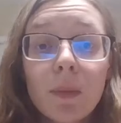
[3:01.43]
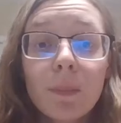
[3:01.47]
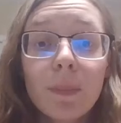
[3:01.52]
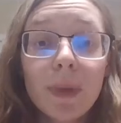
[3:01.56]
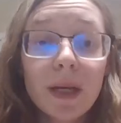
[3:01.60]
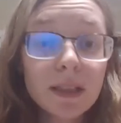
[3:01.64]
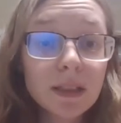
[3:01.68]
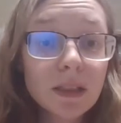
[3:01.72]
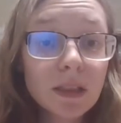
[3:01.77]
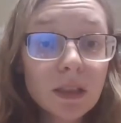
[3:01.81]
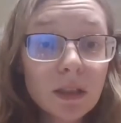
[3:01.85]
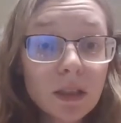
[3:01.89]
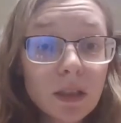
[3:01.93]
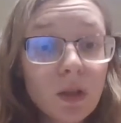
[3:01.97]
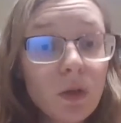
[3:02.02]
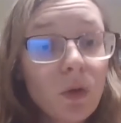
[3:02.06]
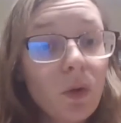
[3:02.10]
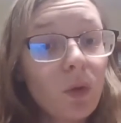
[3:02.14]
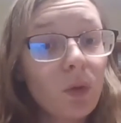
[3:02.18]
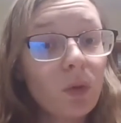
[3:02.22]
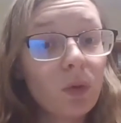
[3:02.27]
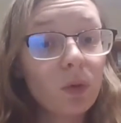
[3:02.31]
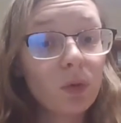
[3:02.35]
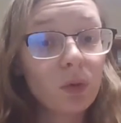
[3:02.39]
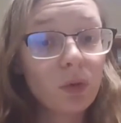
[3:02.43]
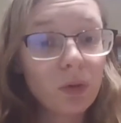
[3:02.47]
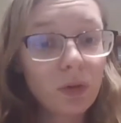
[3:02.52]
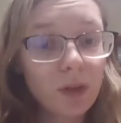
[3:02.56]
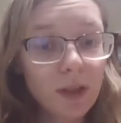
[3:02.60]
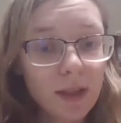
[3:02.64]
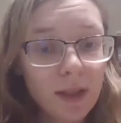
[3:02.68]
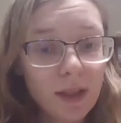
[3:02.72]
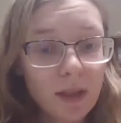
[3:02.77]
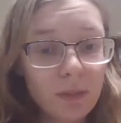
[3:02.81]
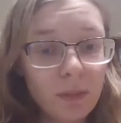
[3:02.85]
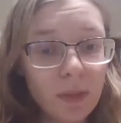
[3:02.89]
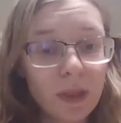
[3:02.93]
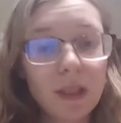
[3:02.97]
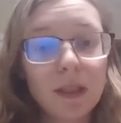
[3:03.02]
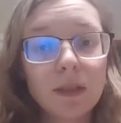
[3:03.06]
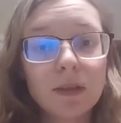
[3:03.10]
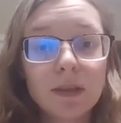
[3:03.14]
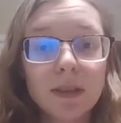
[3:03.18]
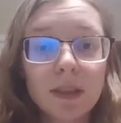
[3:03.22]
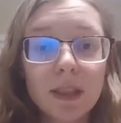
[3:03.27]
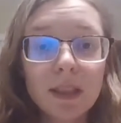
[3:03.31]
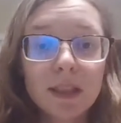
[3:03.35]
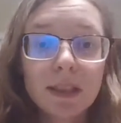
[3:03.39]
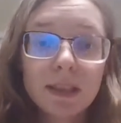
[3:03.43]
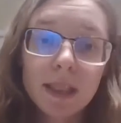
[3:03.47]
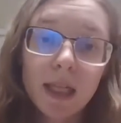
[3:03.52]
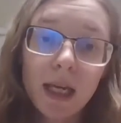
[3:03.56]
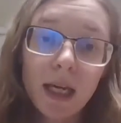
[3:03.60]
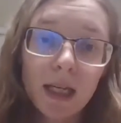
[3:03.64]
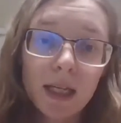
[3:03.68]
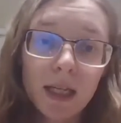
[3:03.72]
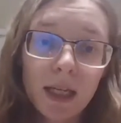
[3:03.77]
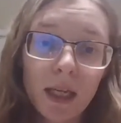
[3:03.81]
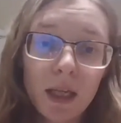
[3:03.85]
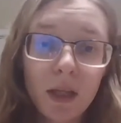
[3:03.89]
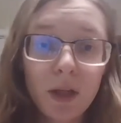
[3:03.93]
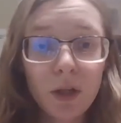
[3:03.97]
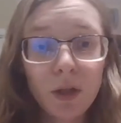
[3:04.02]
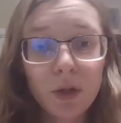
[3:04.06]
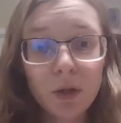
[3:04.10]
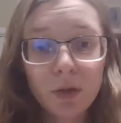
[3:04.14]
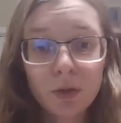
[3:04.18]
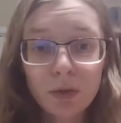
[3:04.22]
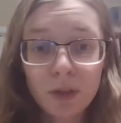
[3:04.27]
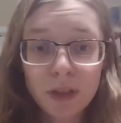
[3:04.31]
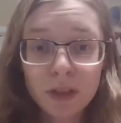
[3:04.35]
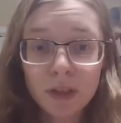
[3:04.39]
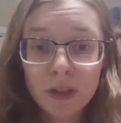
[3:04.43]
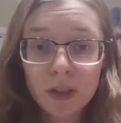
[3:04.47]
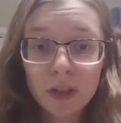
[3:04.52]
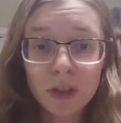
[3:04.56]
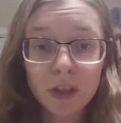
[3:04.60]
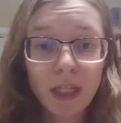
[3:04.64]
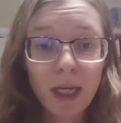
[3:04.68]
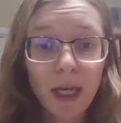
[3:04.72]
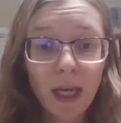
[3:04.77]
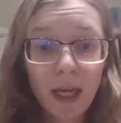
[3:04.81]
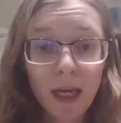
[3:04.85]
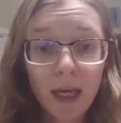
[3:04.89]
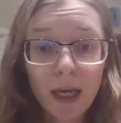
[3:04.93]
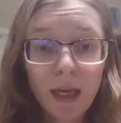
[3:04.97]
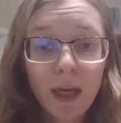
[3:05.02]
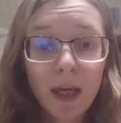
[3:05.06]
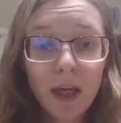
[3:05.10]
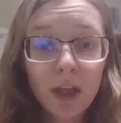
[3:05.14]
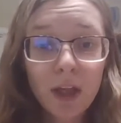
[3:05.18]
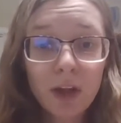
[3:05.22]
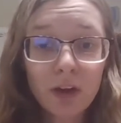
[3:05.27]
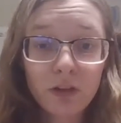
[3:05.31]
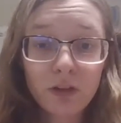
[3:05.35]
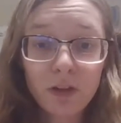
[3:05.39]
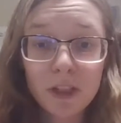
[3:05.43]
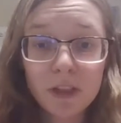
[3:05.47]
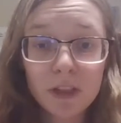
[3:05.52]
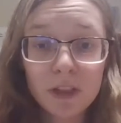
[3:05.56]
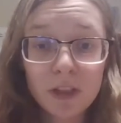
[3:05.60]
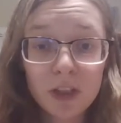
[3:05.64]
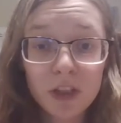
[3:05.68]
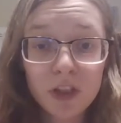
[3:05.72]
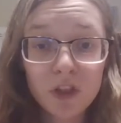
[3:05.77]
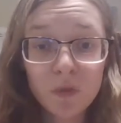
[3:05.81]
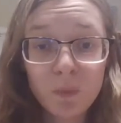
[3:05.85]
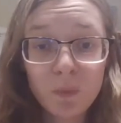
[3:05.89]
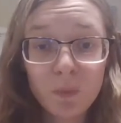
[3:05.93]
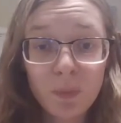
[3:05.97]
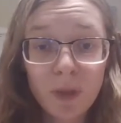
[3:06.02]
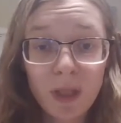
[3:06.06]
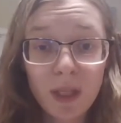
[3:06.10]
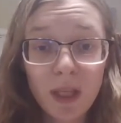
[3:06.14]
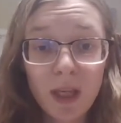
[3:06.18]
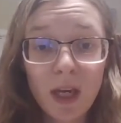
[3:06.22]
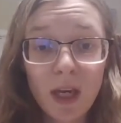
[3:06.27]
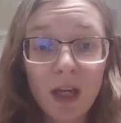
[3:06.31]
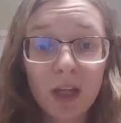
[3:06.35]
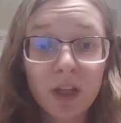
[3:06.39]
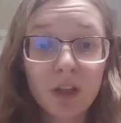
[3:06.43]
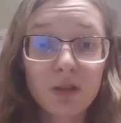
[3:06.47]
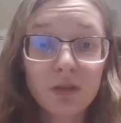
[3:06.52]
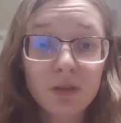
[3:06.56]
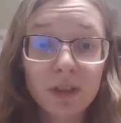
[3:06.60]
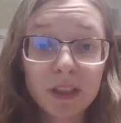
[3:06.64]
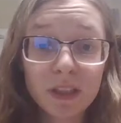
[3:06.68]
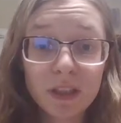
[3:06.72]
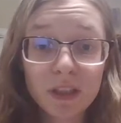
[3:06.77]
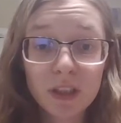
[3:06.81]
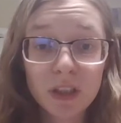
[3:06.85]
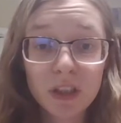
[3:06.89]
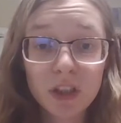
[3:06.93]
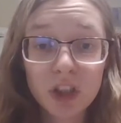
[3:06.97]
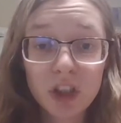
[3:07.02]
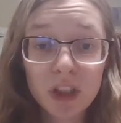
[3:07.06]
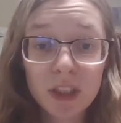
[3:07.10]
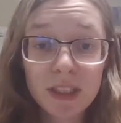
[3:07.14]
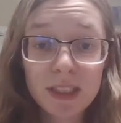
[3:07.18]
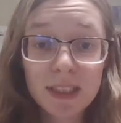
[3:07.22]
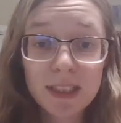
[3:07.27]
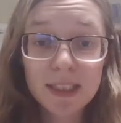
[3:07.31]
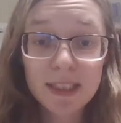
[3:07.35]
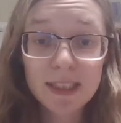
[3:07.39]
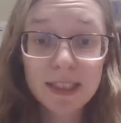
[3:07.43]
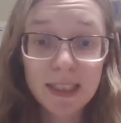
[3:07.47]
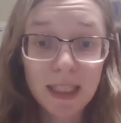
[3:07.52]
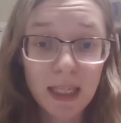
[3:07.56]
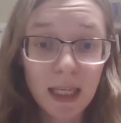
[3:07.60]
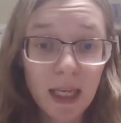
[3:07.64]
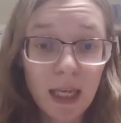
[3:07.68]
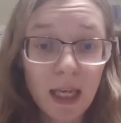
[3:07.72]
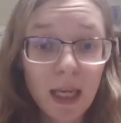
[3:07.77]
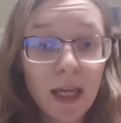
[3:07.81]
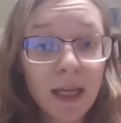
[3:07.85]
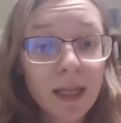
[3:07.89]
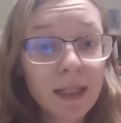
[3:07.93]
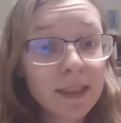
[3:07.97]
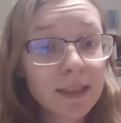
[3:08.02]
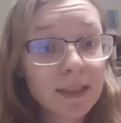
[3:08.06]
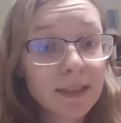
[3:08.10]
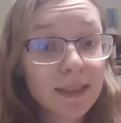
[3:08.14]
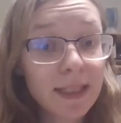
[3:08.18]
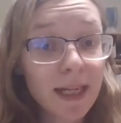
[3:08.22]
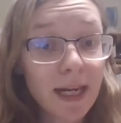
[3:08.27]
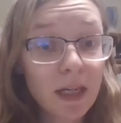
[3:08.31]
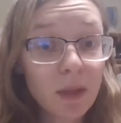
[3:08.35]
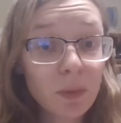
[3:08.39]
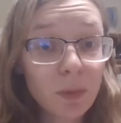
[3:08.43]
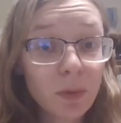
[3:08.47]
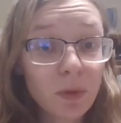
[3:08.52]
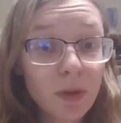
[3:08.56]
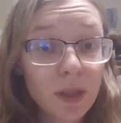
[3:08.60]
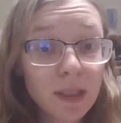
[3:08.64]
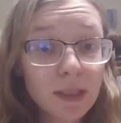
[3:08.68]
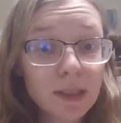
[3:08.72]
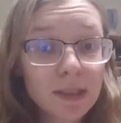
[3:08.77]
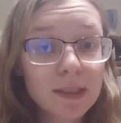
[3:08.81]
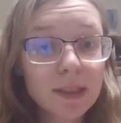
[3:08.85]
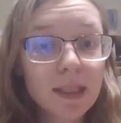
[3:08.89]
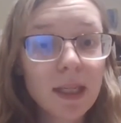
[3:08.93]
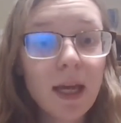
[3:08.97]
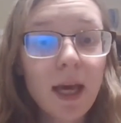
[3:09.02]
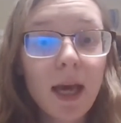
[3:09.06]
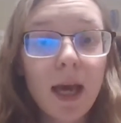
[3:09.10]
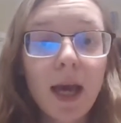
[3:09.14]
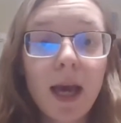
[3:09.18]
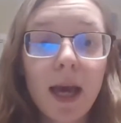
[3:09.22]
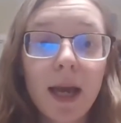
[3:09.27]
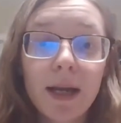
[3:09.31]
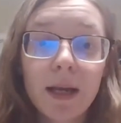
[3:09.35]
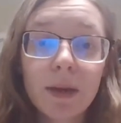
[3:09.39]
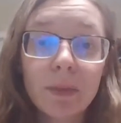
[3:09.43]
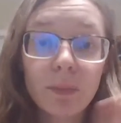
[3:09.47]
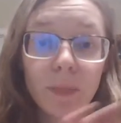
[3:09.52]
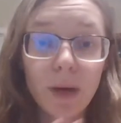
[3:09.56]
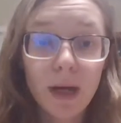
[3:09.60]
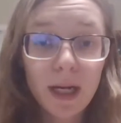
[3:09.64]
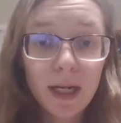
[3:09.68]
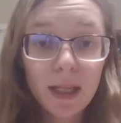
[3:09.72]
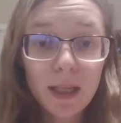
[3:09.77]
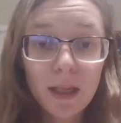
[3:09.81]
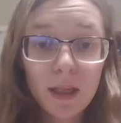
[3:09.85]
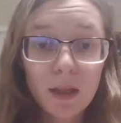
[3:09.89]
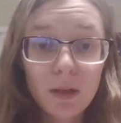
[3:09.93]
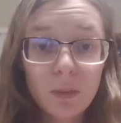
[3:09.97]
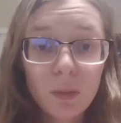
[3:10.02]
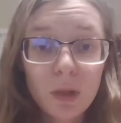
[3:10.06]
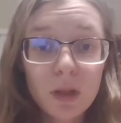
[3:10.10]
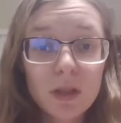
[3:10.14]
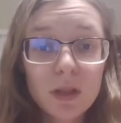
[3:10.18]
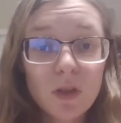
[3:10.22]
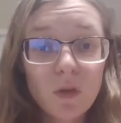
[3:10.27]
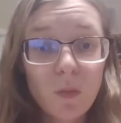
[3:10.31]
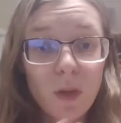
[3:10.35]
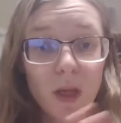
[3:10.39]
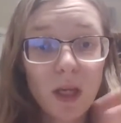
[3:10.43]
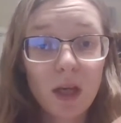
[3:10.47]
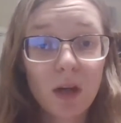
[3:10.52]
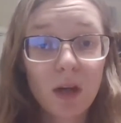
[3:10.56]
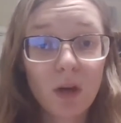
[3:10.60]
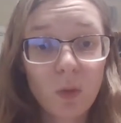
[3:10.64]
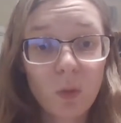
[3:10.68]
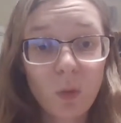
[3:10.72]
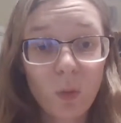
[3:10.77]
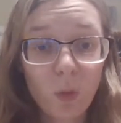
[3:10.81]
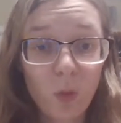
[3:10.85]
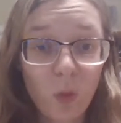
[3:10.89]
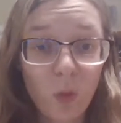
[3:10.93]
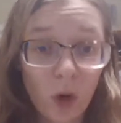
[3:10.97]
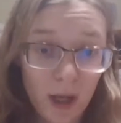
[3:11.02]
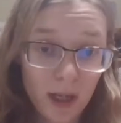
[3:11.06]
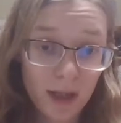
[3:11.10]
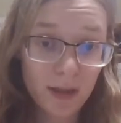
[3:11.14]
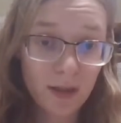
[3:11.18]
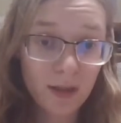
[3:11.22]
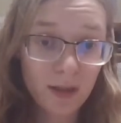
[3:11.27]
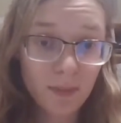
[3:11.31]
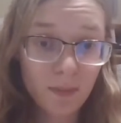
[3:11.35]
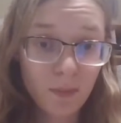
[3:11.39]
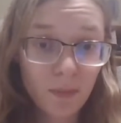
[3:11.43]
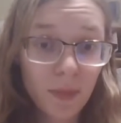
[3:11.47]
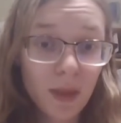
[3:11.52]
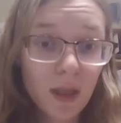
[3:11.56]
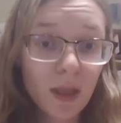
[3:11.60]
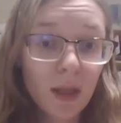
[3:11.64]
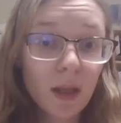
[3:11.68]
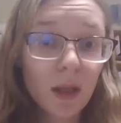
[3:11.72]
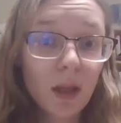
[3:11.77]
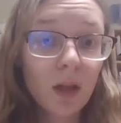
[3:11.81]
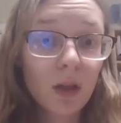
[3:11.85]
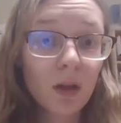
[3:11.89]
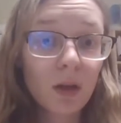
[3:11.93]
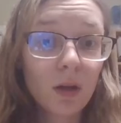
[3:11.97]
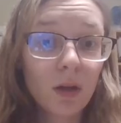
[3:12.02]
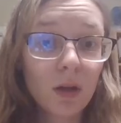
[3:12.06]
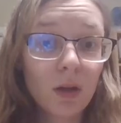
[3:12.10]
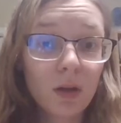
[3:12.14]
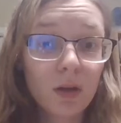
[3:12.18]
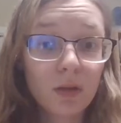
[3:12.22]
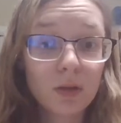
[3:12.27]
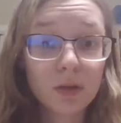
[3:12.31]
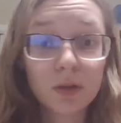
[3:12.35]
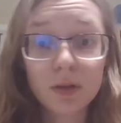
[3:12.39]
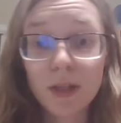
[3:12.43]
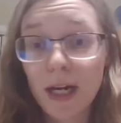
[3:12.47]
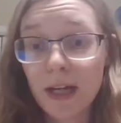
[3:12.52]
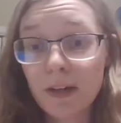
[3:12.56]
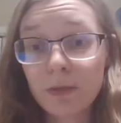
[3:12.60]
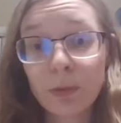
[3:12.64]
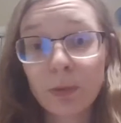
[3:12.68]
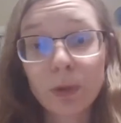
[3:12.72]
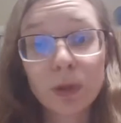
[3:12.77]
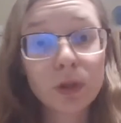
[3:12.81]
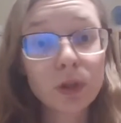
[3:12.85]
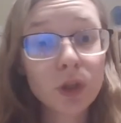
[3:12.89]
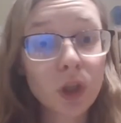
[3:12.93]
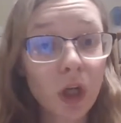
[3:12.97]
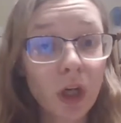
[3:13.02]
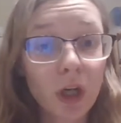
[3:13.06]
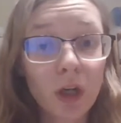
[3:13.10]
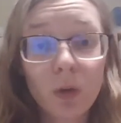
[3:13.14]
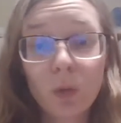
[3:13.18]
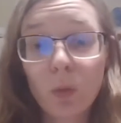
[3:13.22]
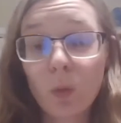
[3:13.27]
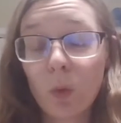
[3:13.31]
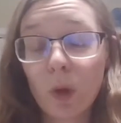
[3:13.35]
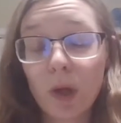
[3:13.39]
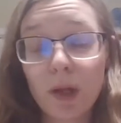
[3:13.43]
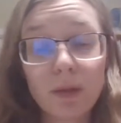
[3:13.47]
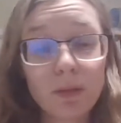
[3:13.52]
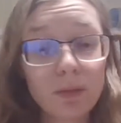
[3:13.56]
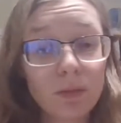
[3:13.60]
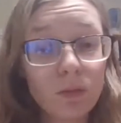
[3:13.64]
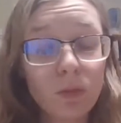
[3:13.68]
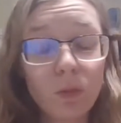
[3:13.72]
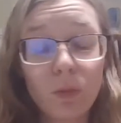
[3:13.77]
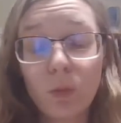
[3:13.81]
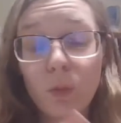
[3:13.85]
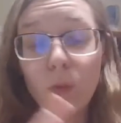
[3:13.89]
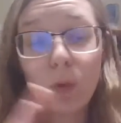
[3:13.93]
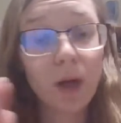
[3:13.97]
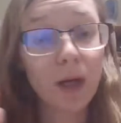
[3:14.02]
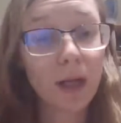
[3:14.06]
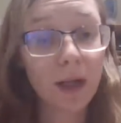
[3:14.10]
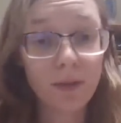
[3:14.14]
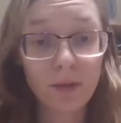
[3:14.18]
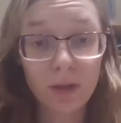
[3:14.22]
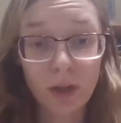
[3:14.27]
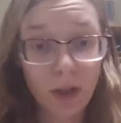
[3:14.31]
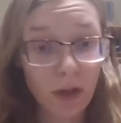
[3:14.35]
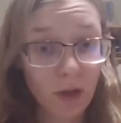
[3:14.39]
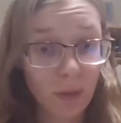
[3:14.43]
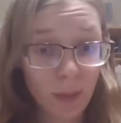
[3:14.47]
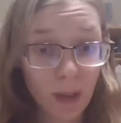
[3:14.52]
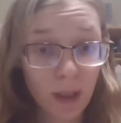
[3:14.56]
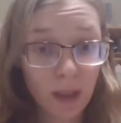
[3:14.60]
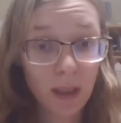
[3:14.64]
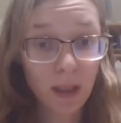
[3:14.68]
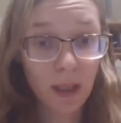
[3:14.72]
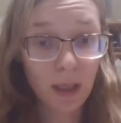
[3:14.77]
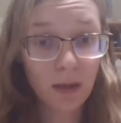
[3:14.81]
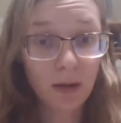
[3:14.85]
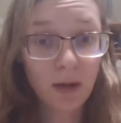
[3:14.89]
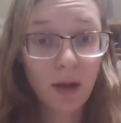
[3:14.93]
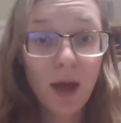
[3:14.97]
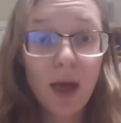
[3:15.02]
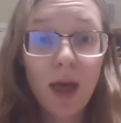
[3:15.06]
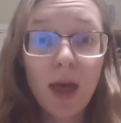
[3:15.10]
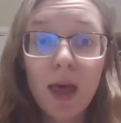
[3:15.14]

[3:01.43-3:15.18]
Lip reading: Basically, what that means is taking your research A, your research B, and your research C data points and combining them to make one graph, one chart, one whatever you're making.